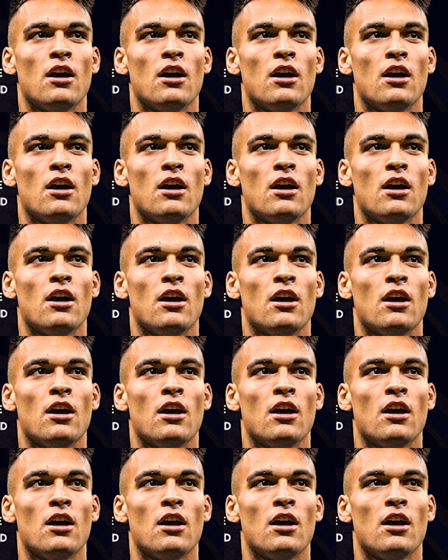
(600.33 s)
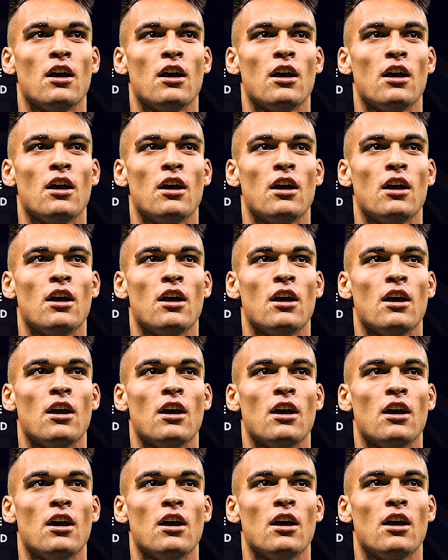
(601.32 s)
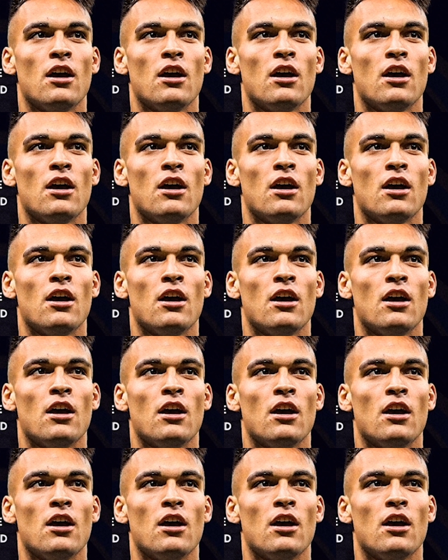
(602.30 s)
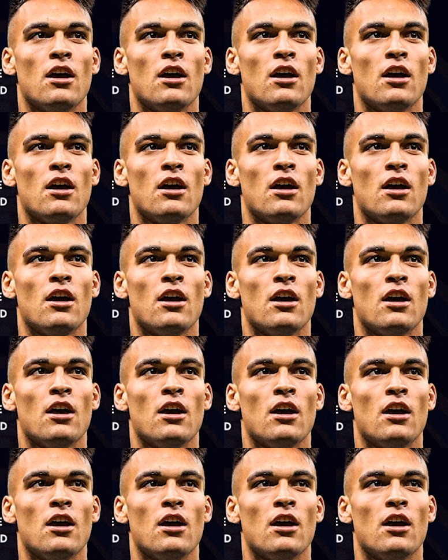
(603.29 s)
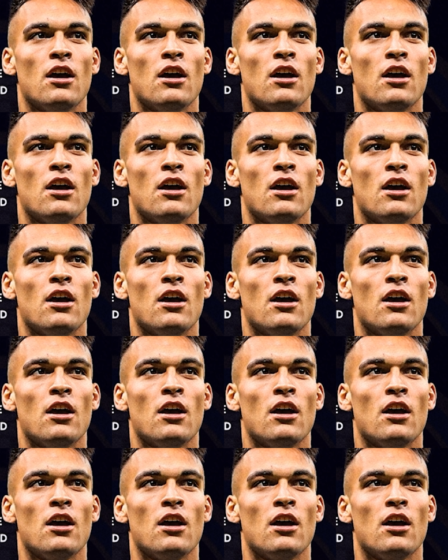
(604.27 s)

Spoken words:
[no speech]